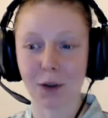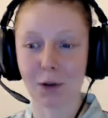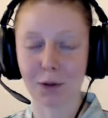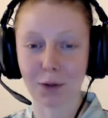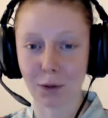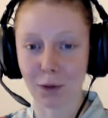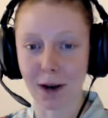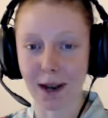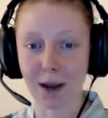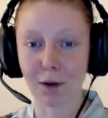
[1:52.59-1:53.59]
of
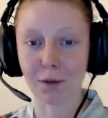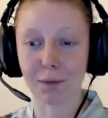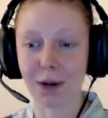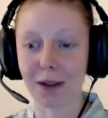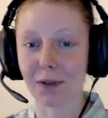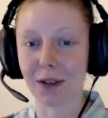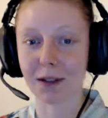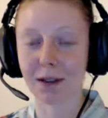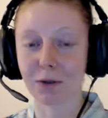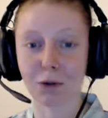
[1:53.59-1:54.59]
story, of
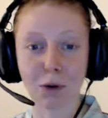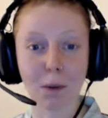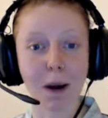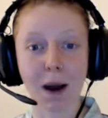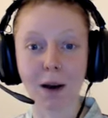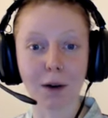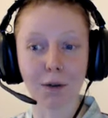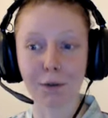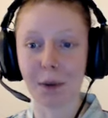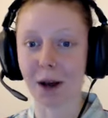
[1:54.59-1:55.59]
previous trauma,
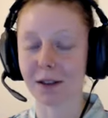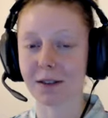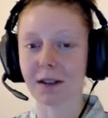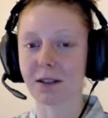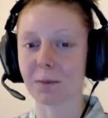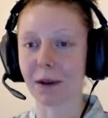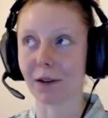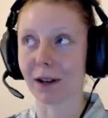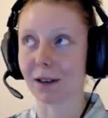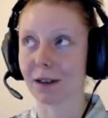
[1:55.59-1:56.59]
of past
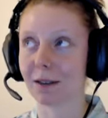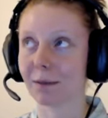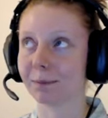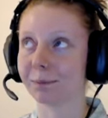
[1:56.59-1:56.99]
experience.